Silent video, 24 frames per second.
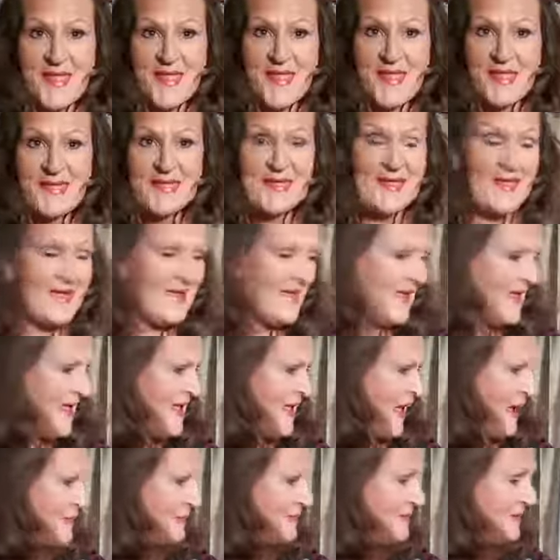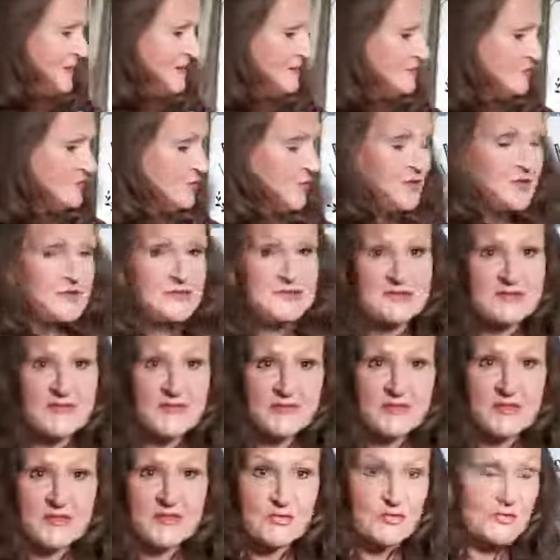Hey, hey, hey, happy day
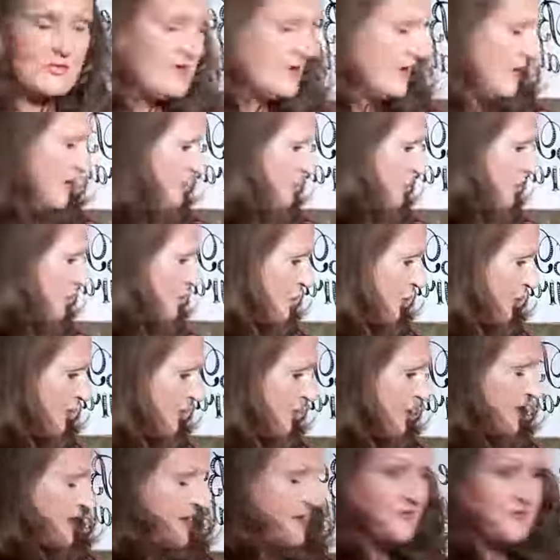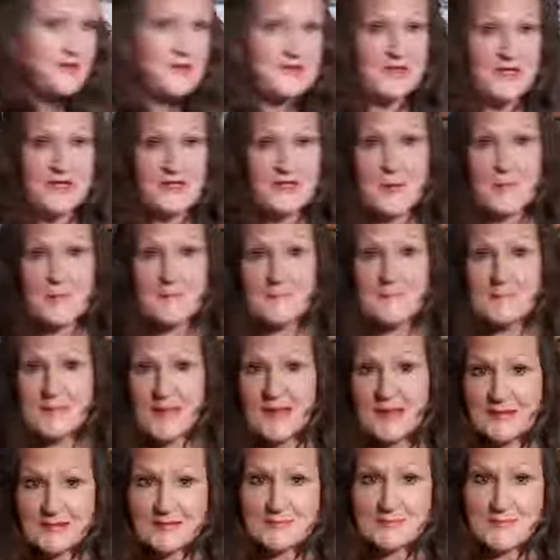273 of doing one thing every day that
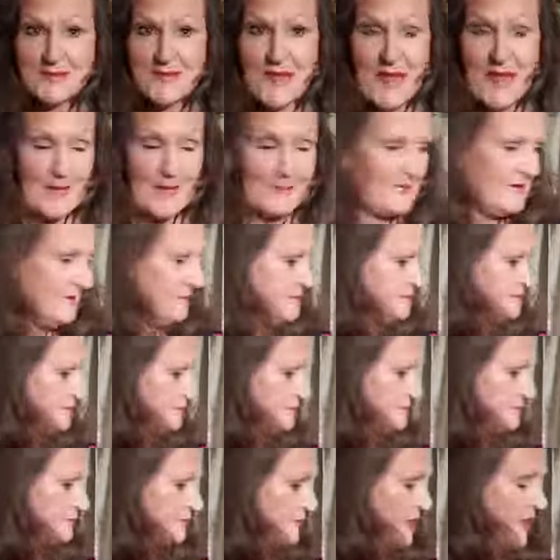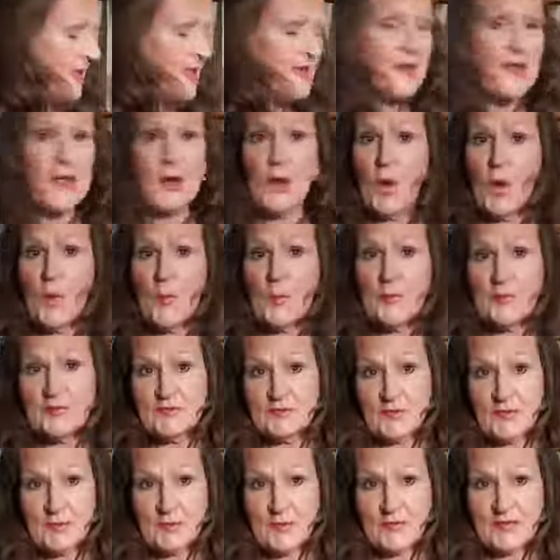makes me happy. And I hope every
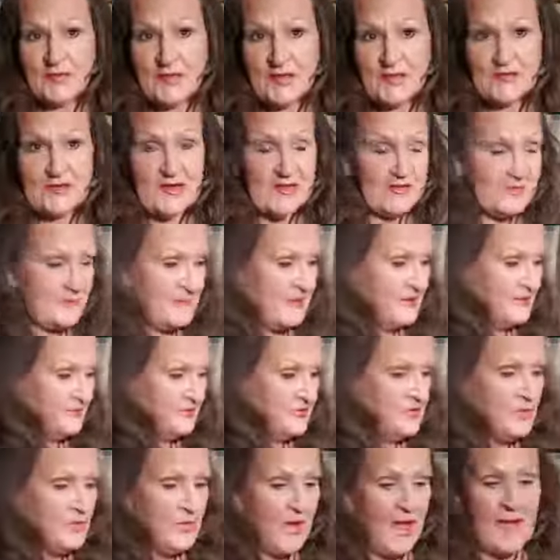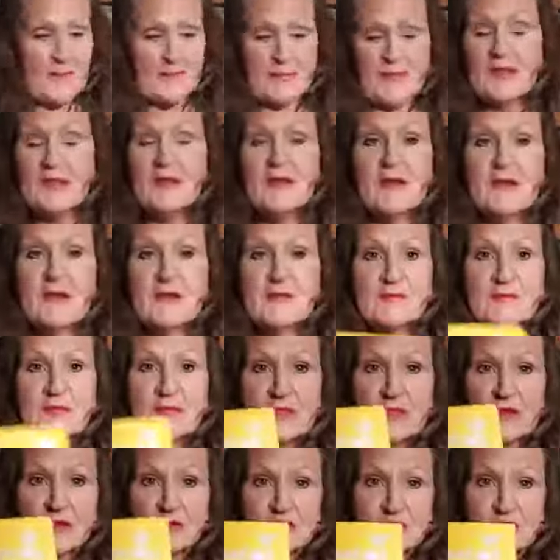day that makes you happy. From a
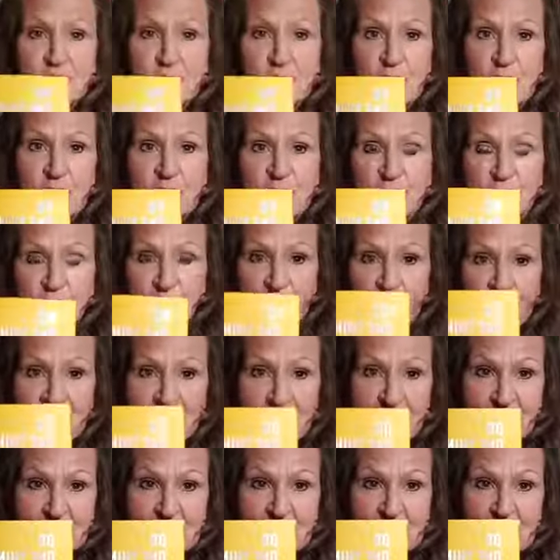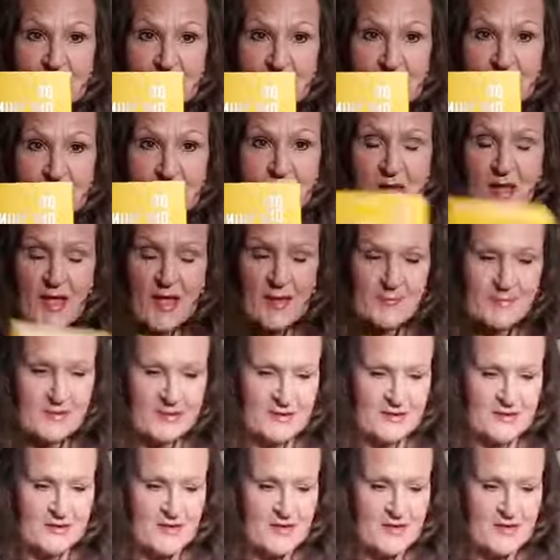little journal book to one thing every day that makes you happy.